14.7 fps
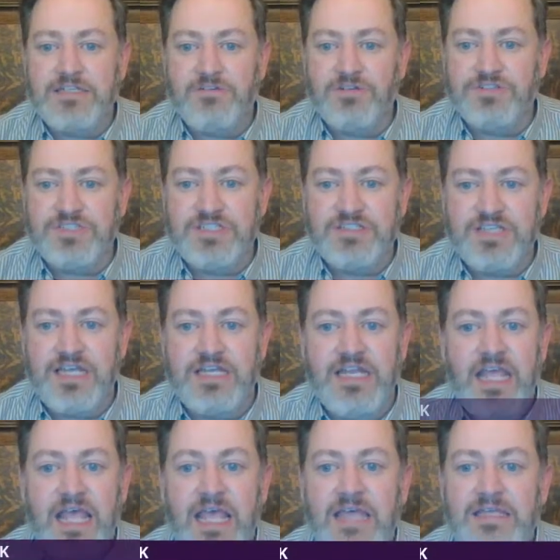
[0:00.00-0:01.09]
Christie said,
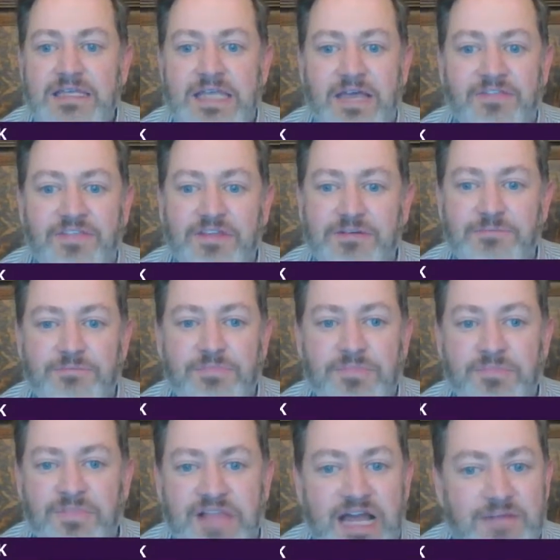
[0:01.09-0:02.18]
yeah, a
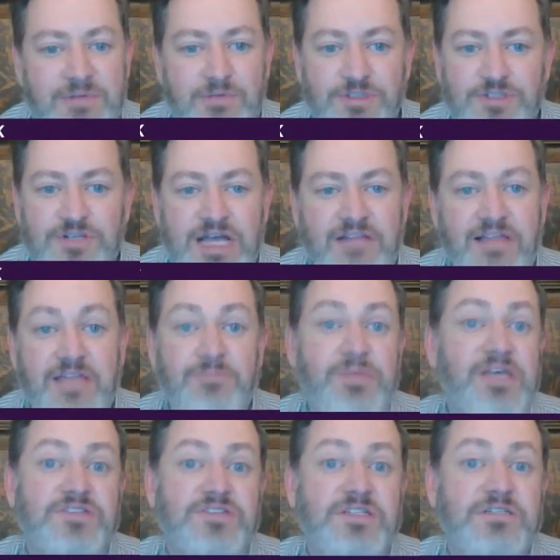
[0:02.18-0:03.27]
lot of people do not like
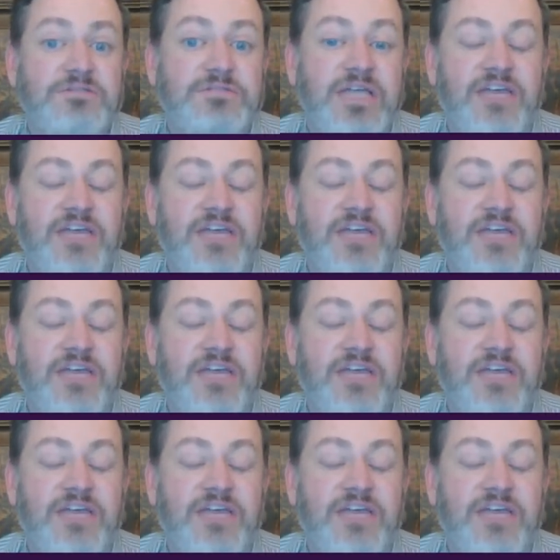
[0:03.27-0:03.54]
bisque.